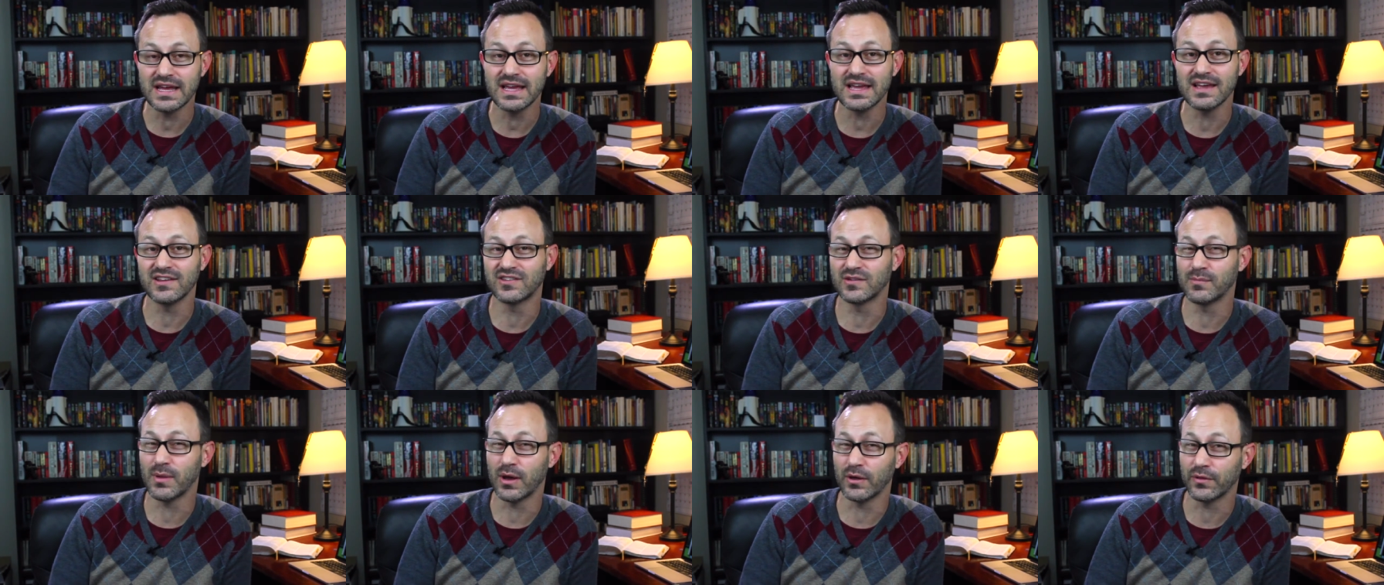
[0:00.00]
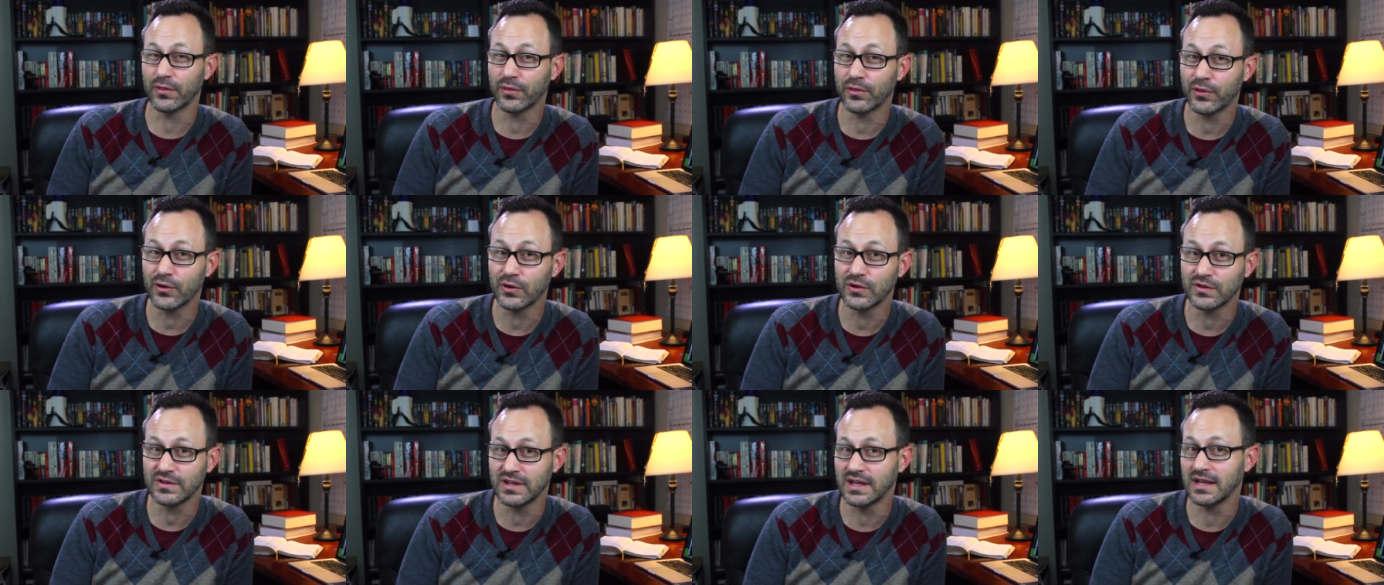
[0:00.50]
is about
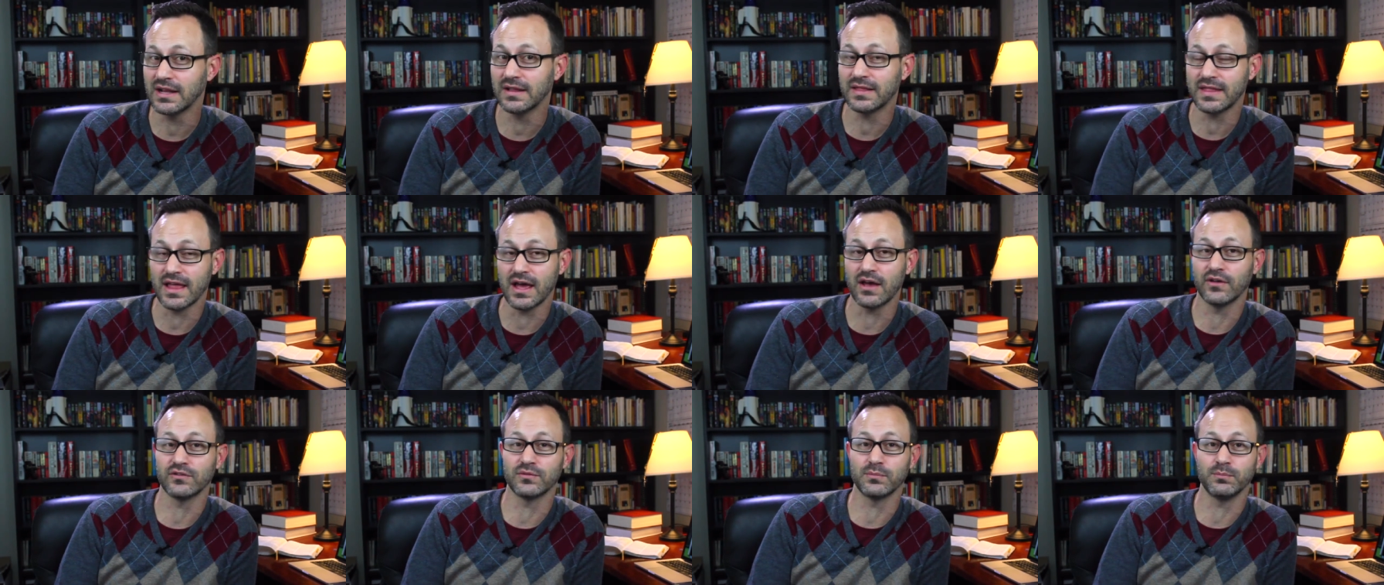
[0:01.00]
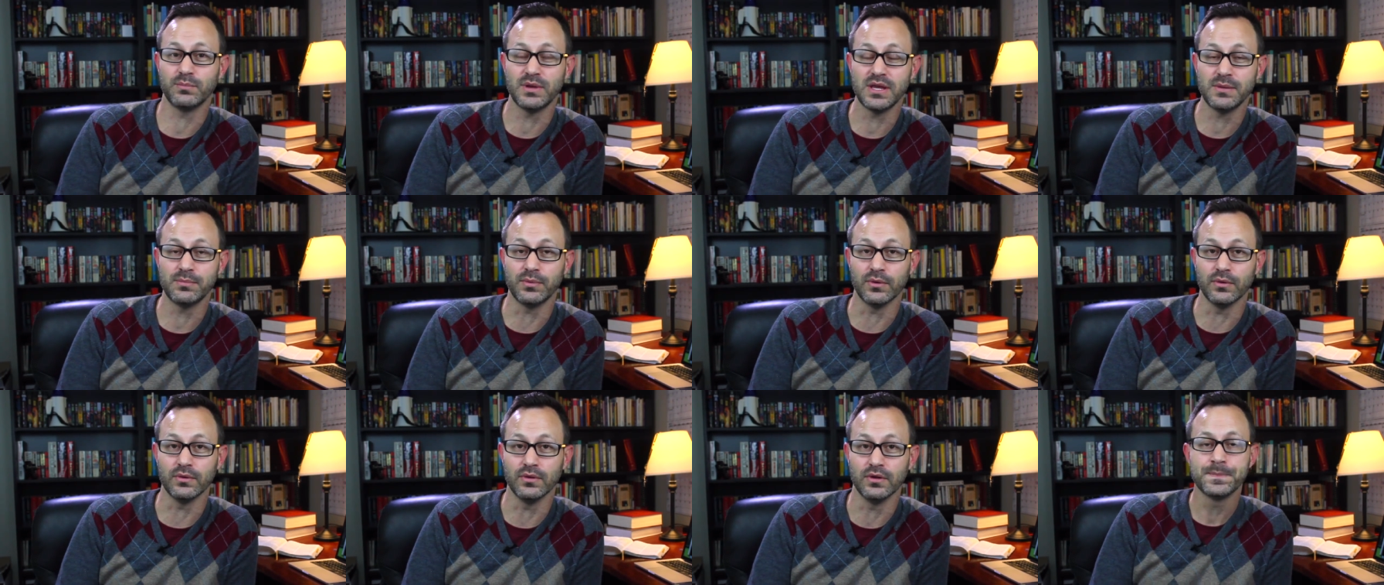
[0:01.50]
13,000
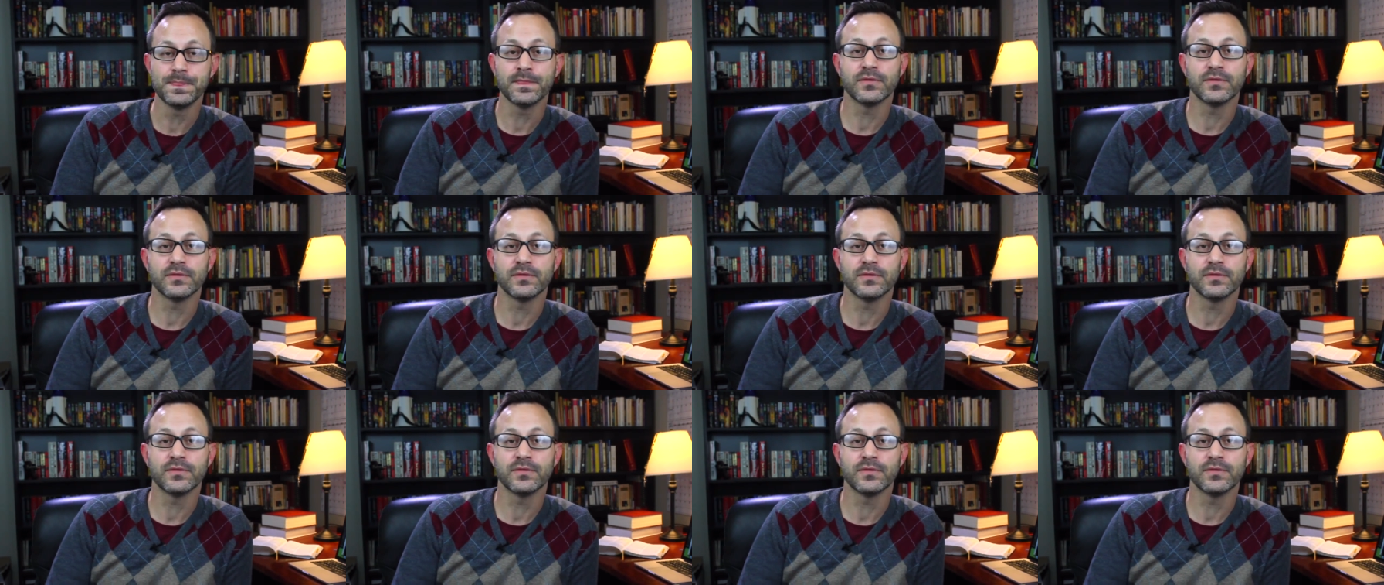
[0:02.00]
people.